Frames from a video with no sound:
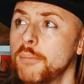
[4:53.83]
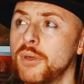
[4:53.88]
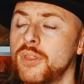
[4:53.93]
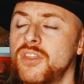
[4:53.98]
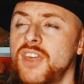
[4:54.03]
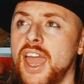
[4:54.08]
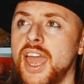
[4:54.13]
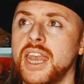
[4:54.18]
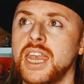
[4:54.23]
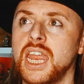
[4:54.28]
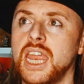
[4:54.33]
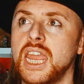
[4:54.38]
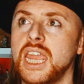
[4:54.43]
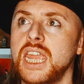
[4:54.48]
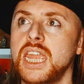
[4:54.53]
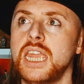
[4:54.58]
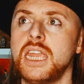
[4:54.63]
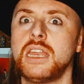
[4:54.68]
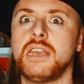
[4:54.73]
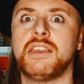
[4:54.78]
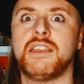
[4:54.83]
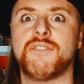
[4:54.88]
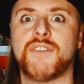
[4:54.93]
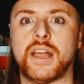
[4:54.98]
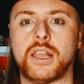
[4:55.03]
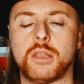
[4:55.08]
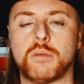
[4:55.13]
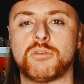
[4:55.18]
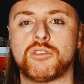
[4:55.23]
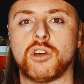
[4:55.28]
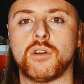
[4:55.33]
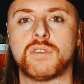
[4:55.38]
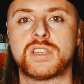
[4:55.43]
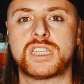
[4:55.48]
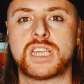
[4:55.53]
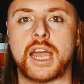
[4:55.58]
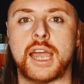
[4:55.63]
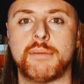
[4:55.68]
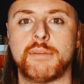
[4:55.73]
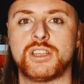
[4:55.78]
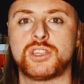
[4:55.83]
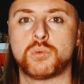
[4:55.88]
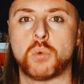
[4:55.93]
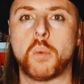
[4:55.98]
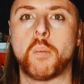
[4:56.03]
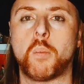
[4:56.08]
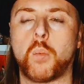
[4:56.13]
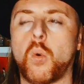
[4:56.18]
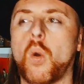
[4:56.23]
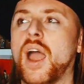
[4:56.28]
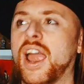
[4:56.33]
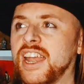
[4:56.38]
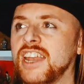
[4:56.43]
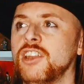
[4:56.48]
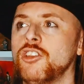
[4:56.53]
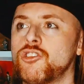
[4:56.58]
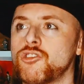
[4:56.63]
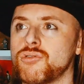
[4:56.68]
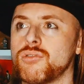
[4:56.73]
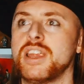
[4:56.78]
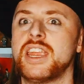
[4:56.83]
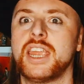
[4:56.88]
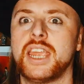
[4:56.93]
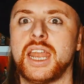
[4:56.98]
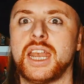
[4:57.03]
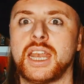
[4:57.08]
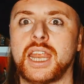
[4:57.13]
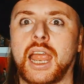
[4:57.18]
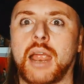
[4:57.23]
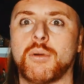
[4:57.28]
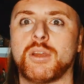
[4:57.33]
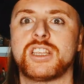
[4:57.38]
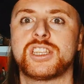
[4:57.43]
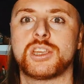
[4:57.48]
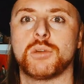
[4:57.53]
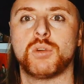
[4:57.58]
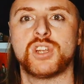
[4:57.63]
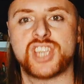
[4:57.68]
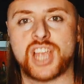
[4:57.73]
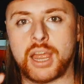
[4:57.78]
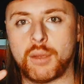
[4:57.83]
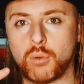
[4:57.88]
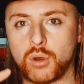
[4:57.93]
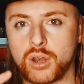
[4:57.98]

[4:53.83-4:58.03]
but then he develops over time into quite an intriguing character, which